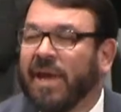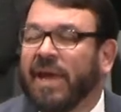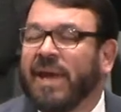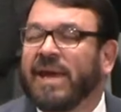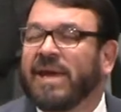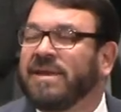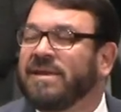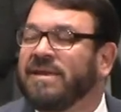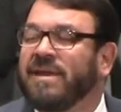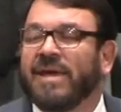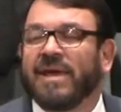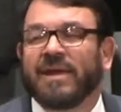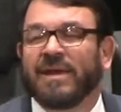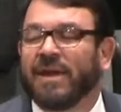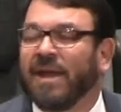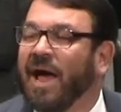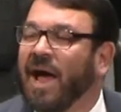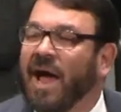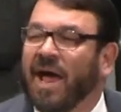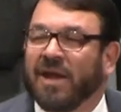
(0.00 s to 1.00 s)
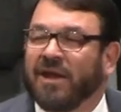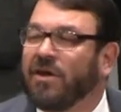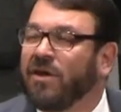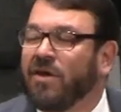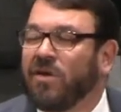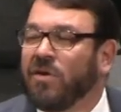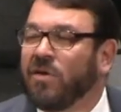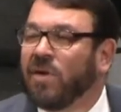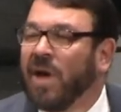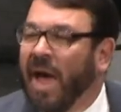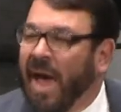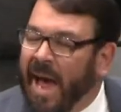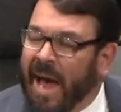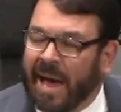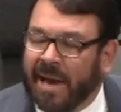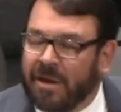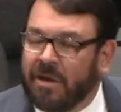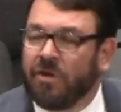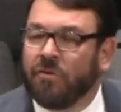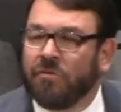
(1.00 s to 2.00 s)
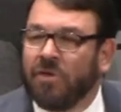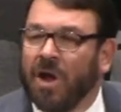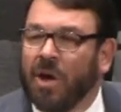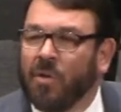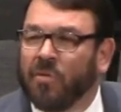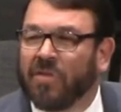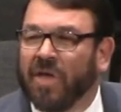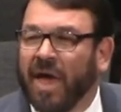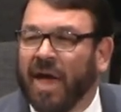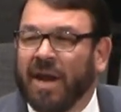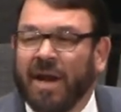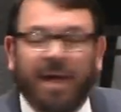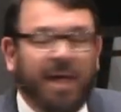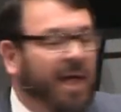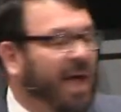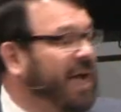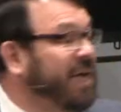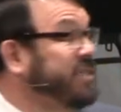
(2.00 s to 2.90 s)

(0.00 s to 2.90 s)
he did not do. How do you know that?